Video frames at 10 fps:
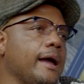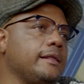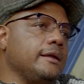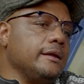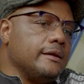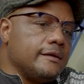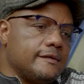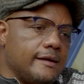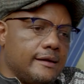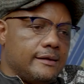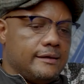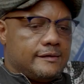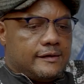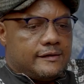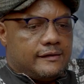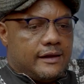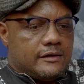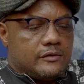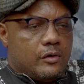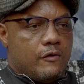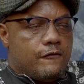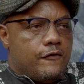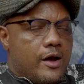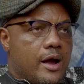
I think there's a sense of